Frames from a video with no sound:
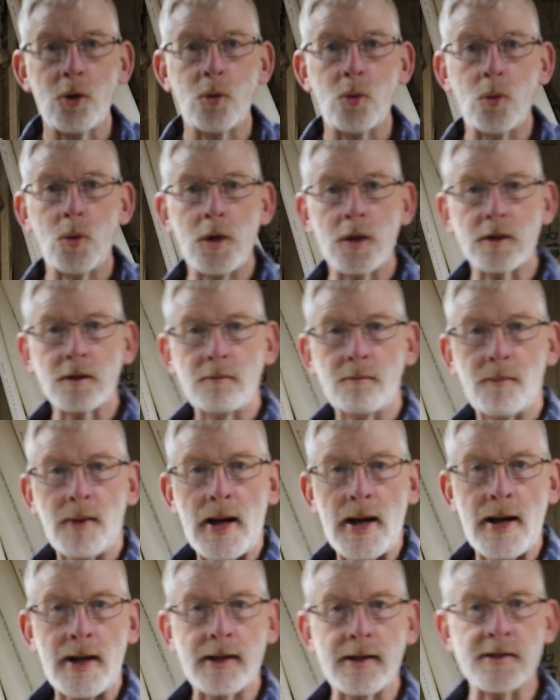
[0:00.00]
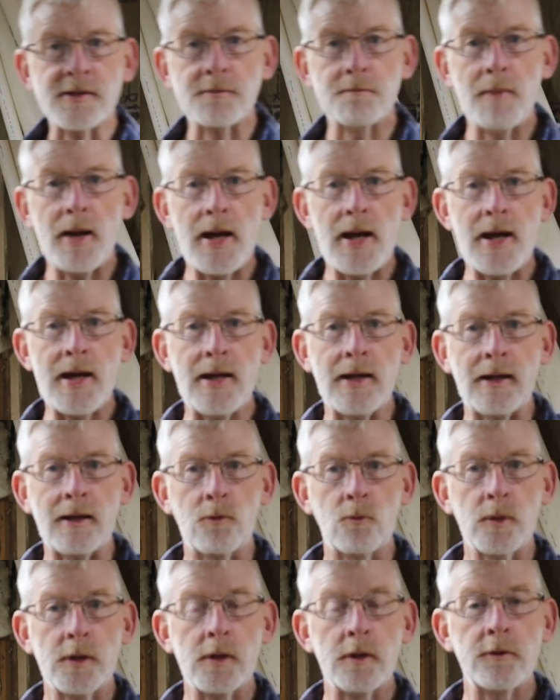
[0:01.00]
Welcome back. It's May.
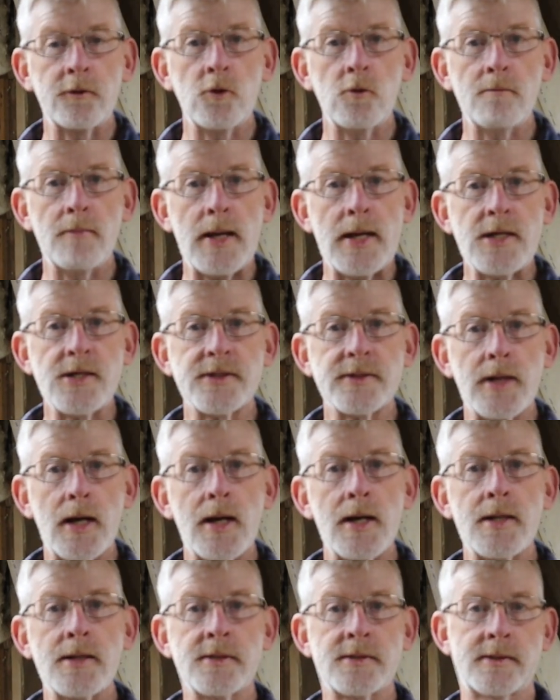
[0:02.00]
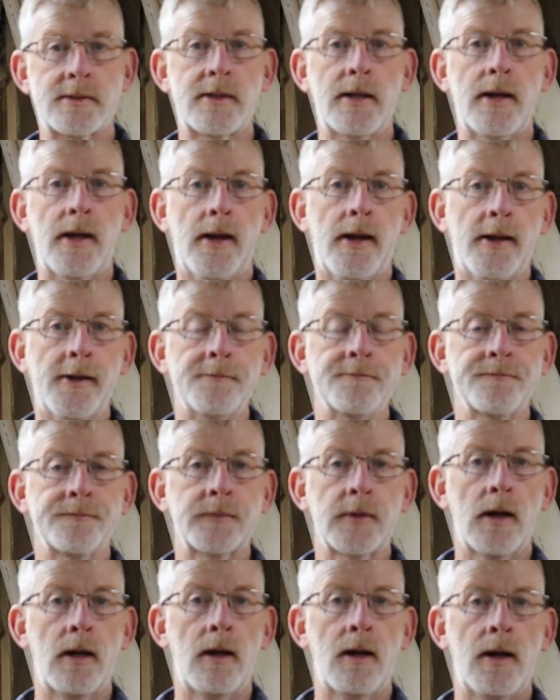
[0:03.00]
We're going to do May signs today.
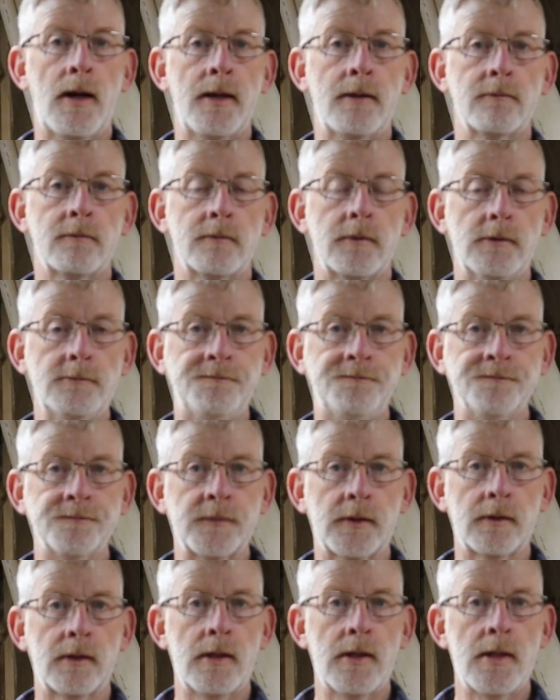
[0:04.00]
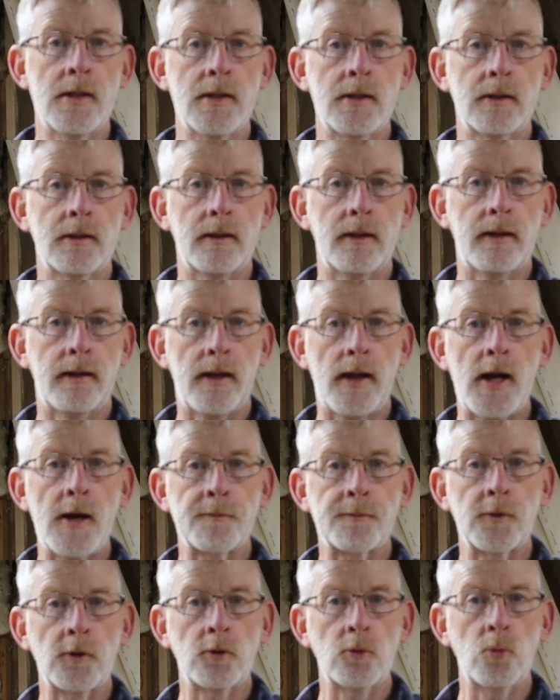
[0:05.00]
All right. In
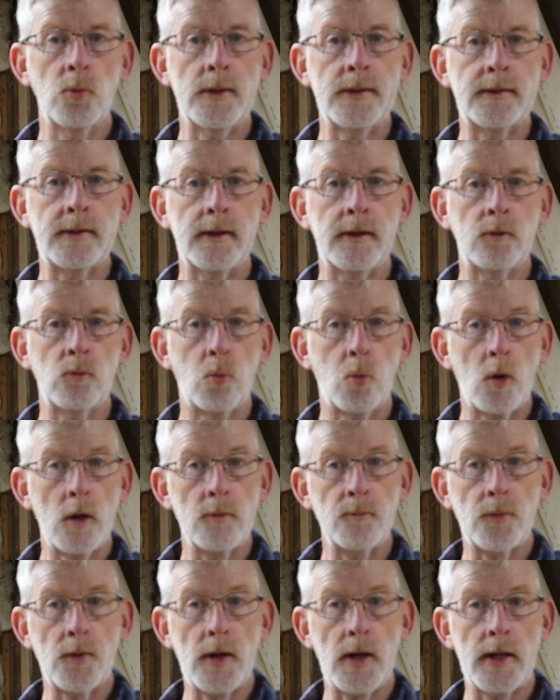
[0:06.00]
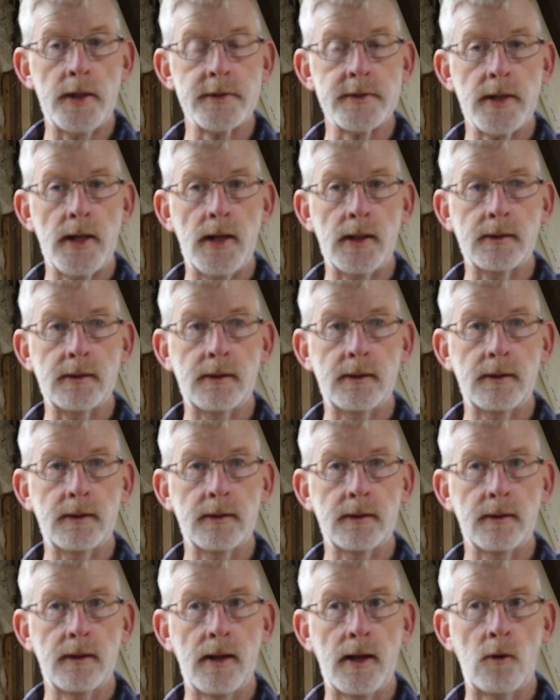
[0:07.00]
April, we did one project
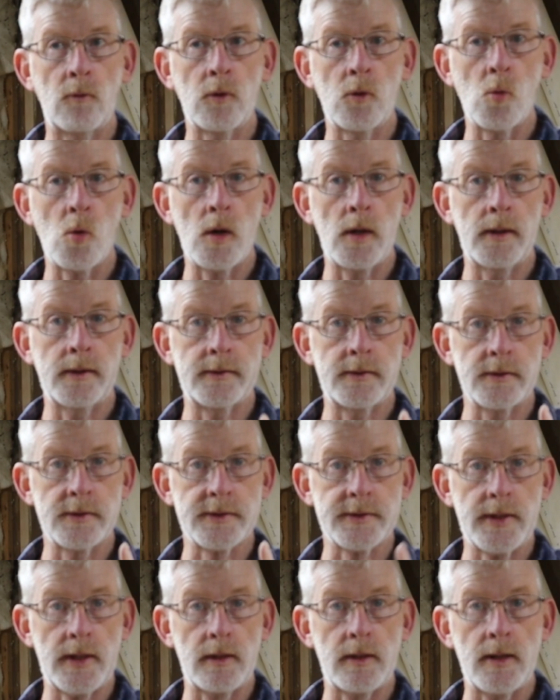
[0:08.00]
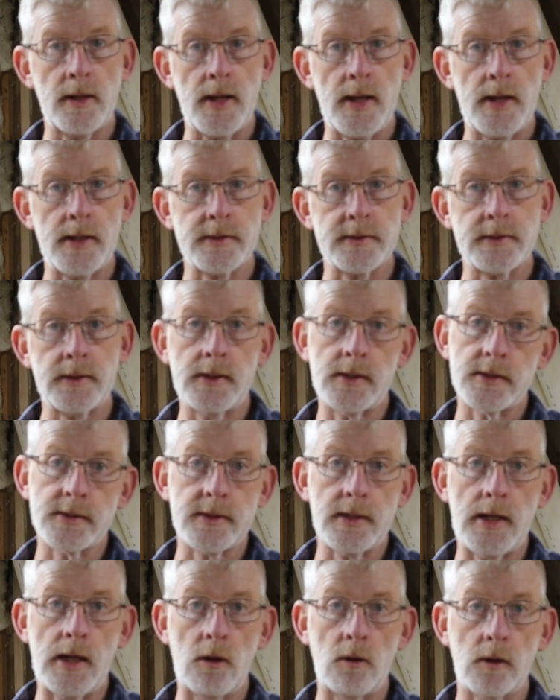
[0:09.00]
that we wanted to sell on Etsy to
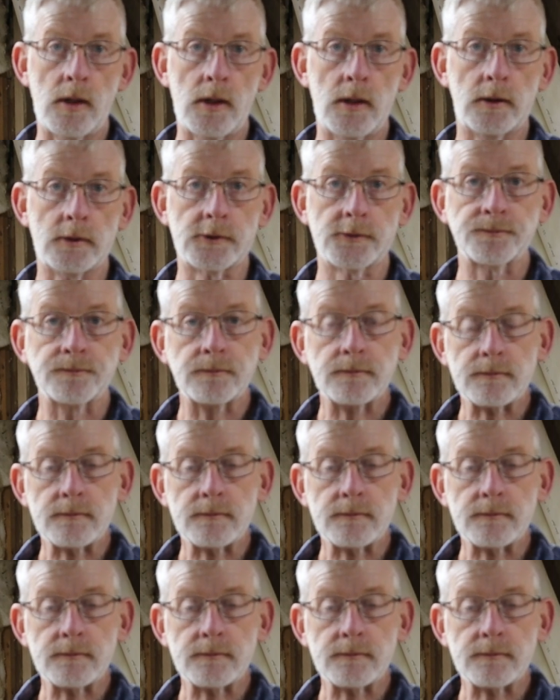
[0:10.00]
see how it goes.